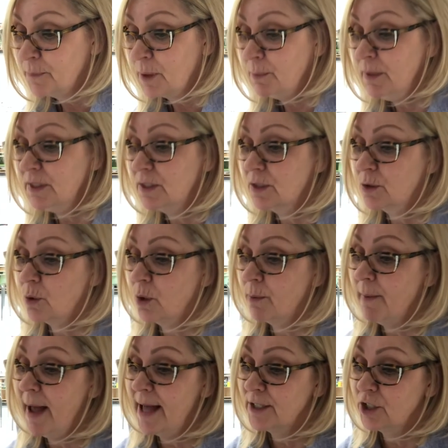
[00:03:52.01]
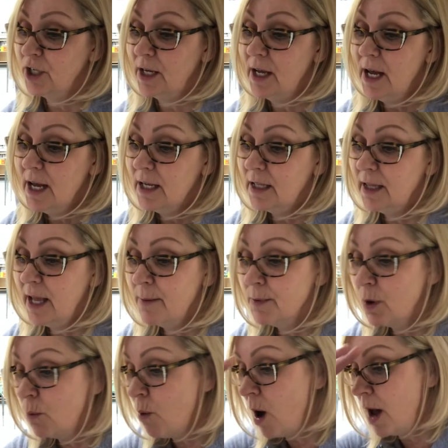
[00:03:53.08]
Mrs. Gormatchi claimed
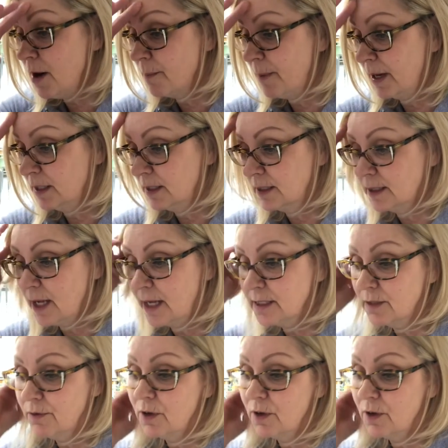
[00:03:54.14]
a water bug the size of